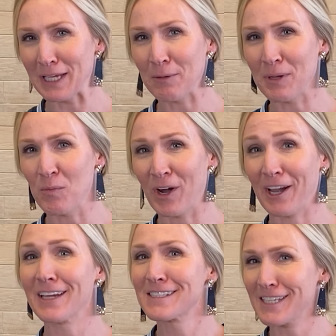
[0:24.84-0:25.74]
to be
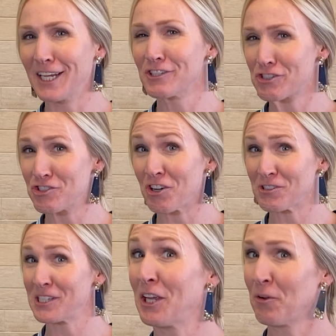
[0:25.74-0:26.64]
wearing a Saints
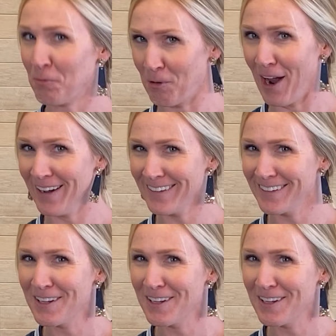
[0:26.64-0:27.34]
jersey, right?